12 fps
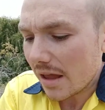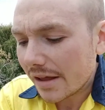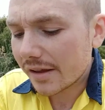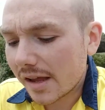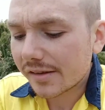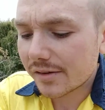
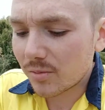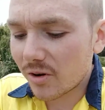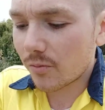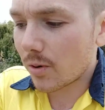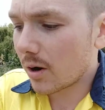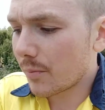is it
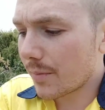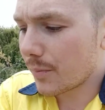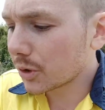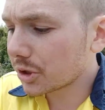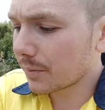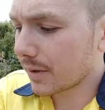worthwhile me
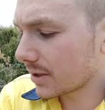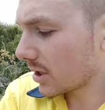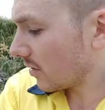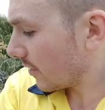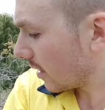pushing myself?